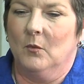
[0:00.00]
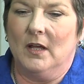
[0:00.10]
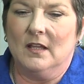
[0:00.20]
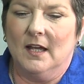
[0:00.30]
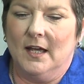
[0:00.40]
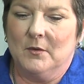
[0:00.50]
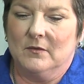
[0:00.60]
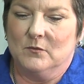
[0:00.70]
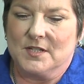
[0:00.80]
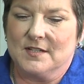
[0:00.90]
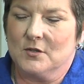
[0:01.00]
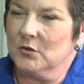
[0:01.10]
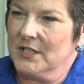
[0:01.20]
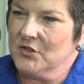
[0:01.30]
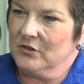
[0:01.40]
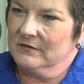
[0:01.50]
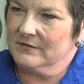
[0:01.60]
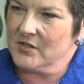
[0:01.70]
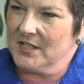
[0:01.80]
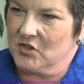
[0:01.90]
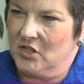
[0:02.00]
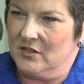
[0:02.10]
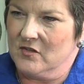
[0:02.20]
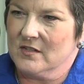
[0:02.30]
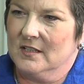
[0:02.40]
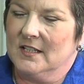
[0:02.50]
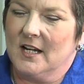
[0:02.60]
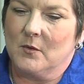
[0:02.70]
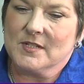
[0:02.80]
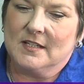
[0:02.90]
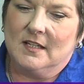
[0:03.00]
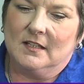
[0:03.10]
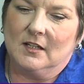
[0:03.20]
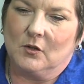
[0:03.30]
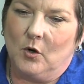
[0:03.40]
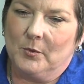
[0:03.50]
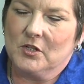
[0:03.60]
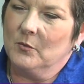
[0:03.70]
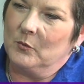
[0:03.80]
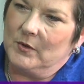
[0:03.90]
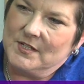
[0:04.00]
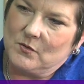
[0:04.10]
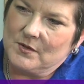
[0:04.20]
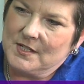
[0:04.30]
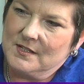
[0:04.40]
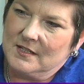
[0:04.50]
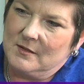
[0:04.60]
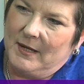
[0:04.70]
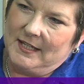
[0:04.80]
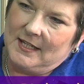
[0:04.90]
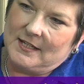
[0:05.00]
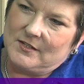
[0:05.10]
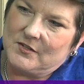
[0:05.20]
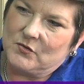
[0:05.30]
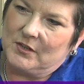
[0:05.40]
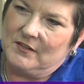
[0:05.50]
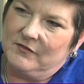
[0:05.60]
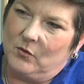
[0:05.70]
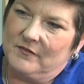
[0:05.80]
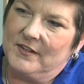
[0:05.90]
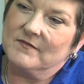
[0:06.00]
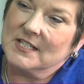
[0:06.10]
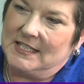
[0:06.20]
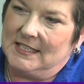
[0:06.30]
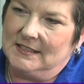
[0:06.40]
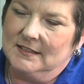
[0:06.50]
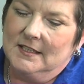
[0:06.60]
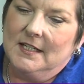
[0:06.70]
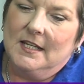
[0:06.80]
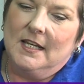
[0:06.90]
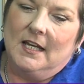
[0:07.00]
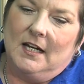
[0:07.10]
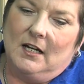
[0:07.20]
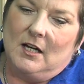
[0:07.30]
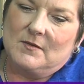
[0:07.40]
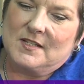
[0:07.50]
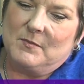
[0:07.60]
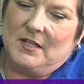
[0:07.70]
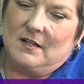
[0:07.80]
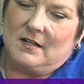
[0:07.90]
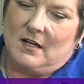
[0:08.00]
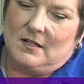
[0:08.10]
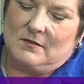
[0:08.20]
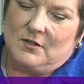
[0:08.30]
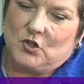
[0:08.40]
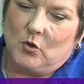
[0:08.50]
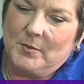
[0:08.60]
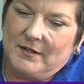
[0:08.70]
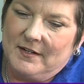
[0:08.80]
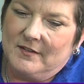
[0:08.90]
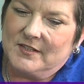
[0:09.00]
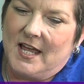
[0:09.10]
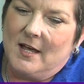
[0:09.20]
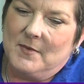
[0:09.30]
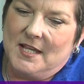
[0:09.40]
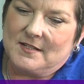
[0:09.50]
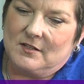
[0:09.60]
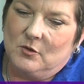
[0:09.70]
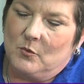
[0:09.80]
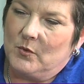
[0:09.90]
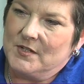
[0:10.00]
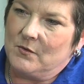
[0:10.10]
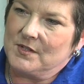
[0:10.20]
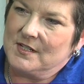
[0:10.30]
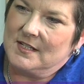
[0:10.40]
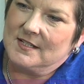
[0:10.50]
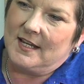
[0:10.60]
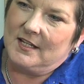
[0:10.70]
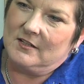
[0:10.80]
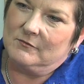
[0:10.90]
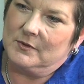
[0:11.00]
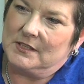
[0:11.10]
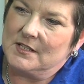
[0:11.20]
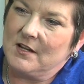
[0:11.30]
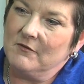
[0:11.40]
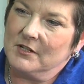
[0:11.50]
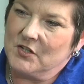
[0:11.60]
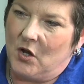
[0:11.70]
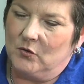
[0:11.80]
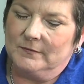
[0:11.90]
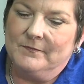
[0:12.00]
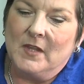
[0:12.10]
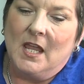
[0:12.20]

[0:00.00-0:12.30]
Well, I was a school teacher for 6 years, and then I was in corporate human resources in the banking industry for 15. Spent a short period of time as a human resources executive with Discovery Zone,